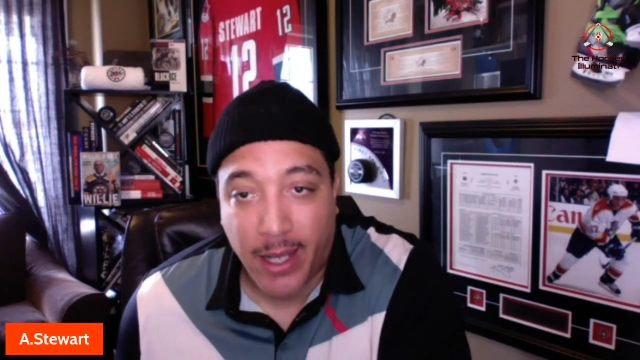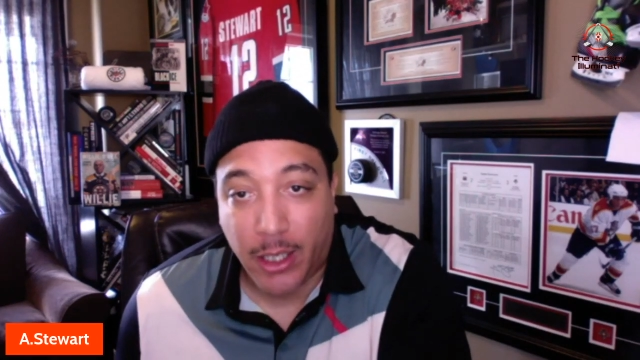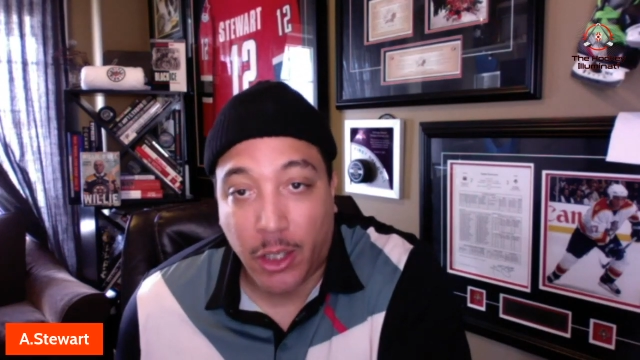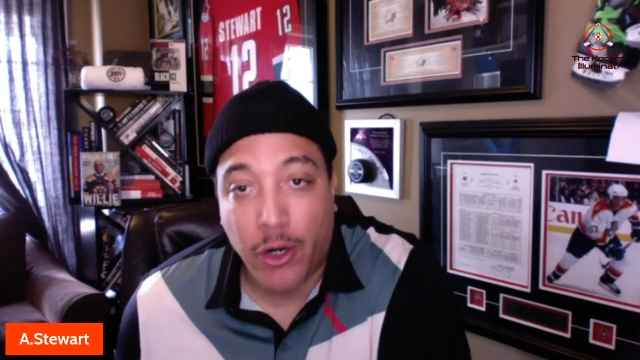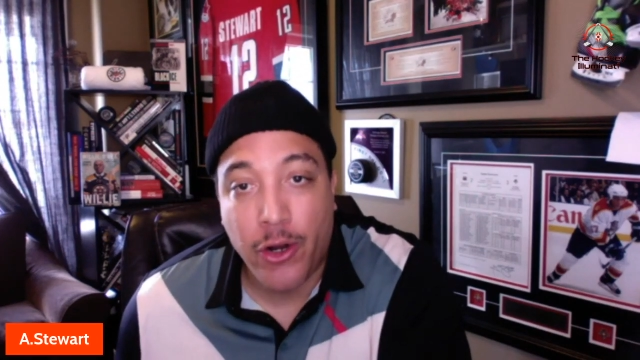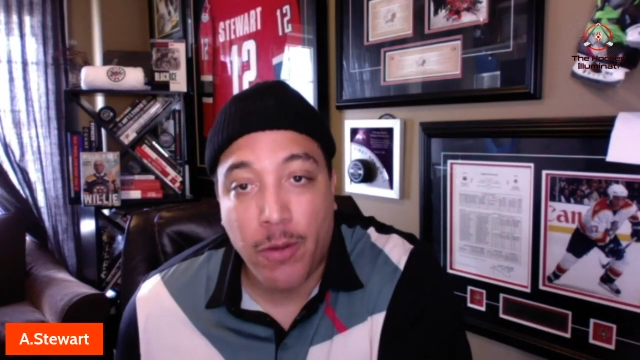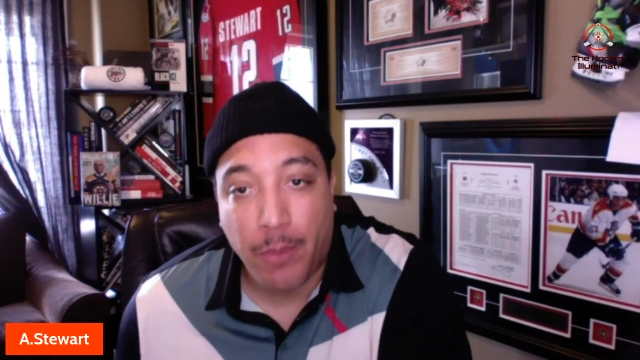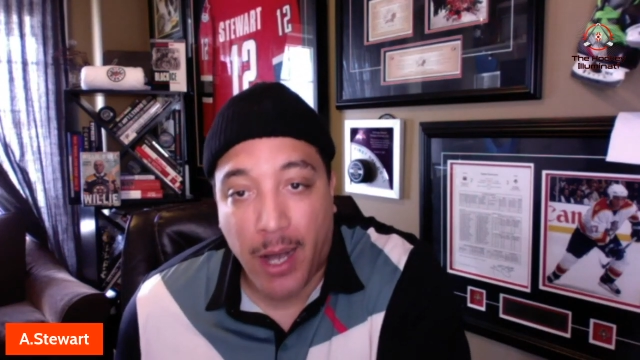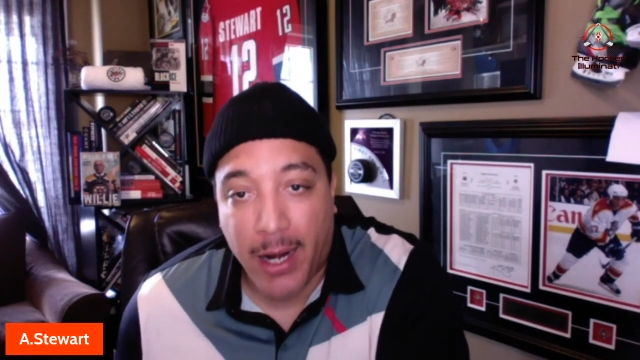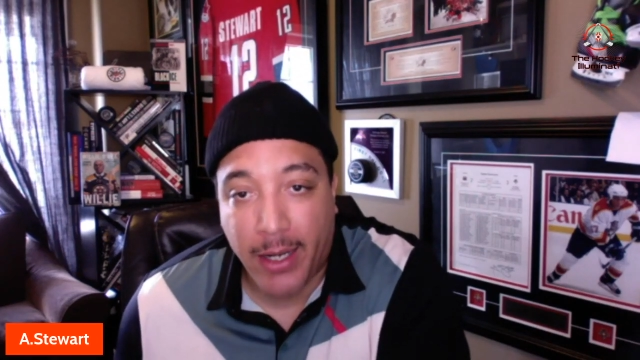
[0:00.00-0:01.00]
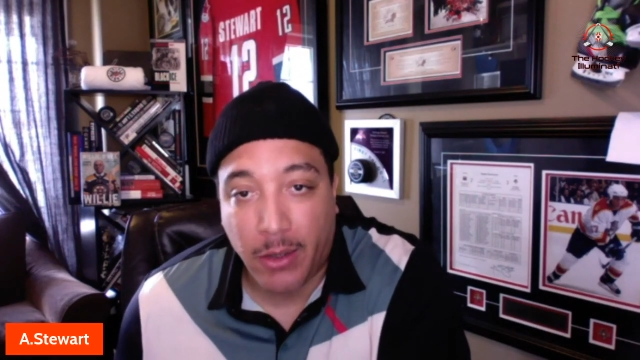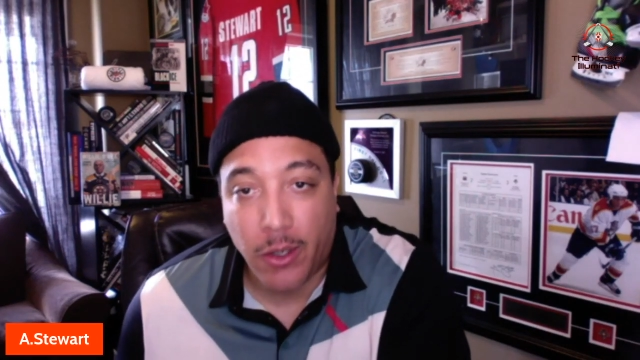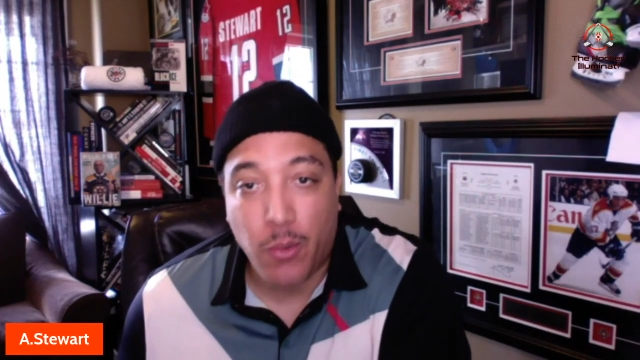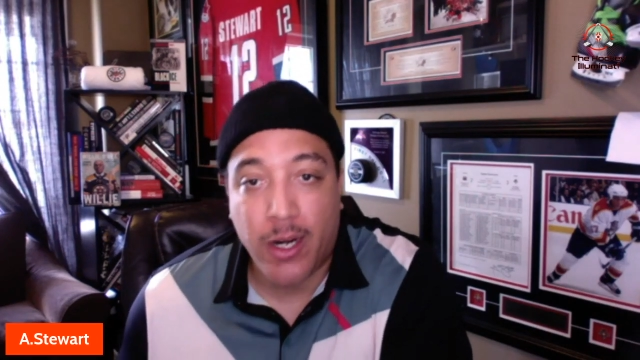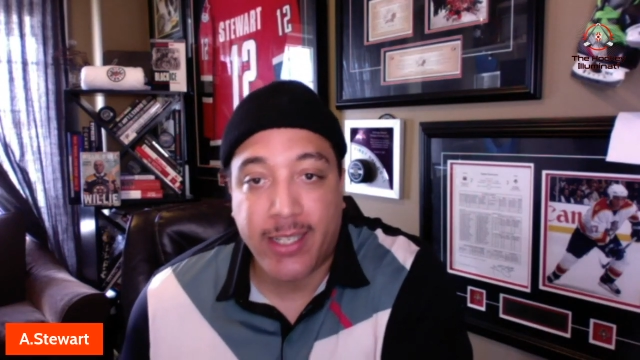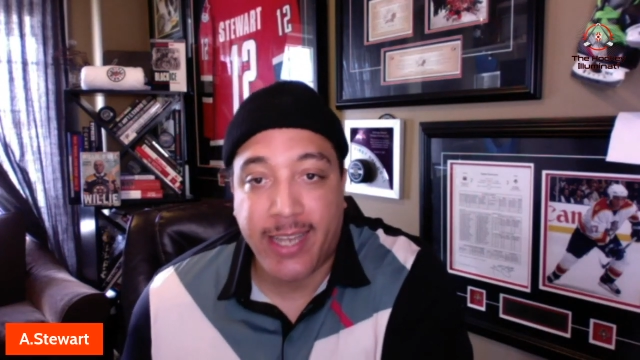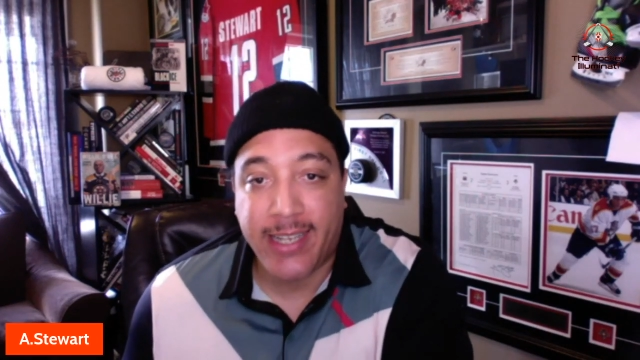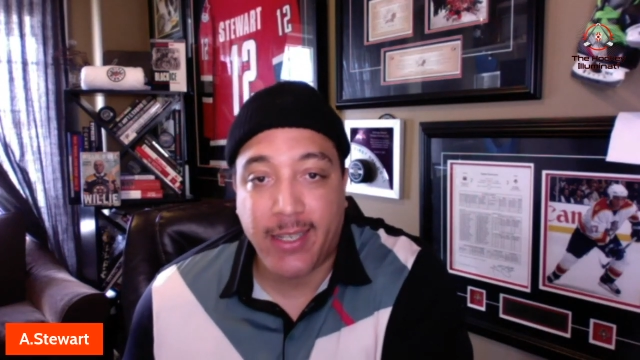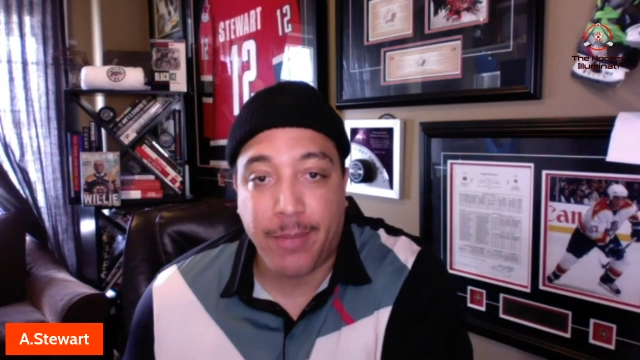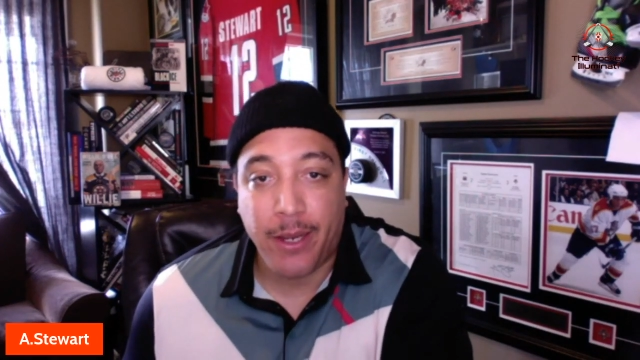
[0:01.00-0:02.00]
learn your body, learn what it
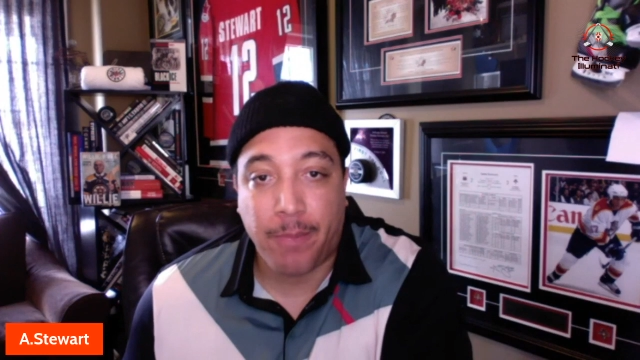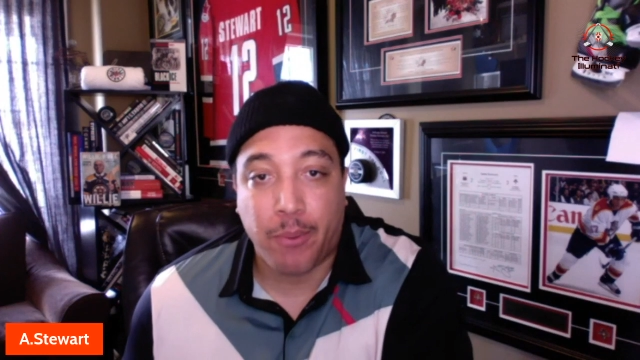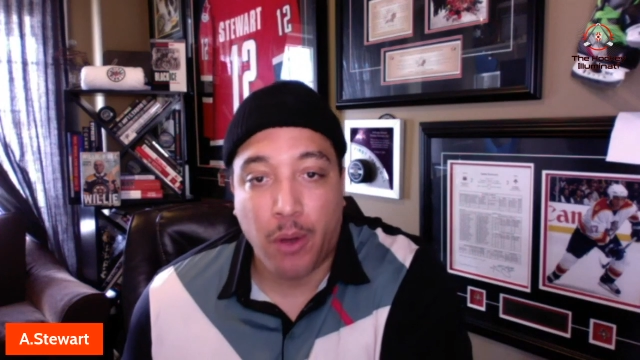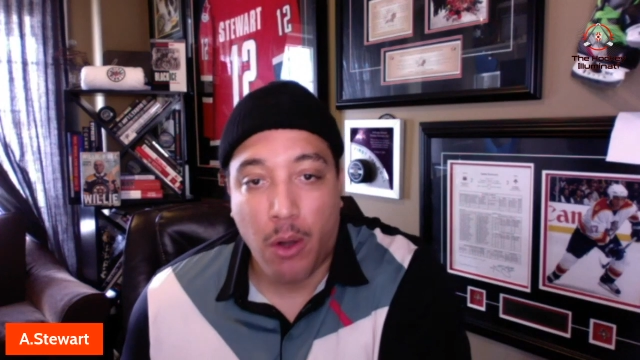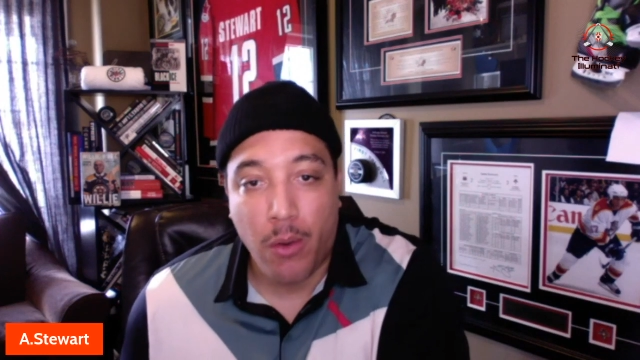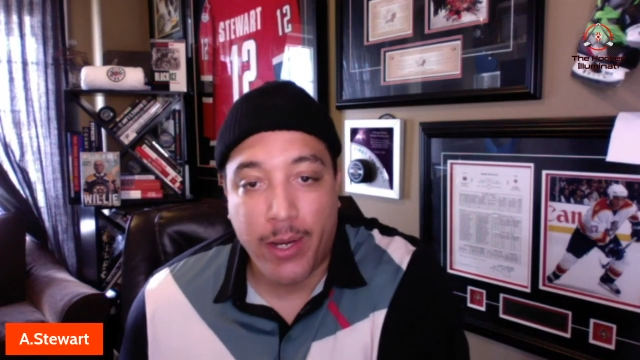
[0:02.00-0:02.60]
takes to be a pro,